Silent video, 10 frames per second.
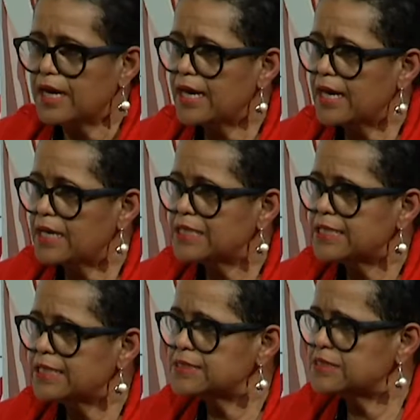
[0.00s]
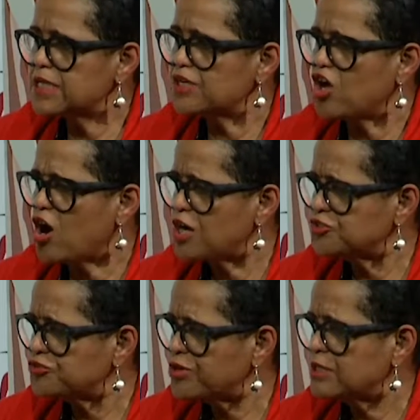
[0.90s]
And he said,
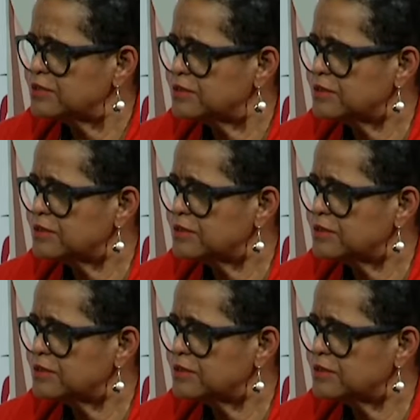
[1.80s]
Audra,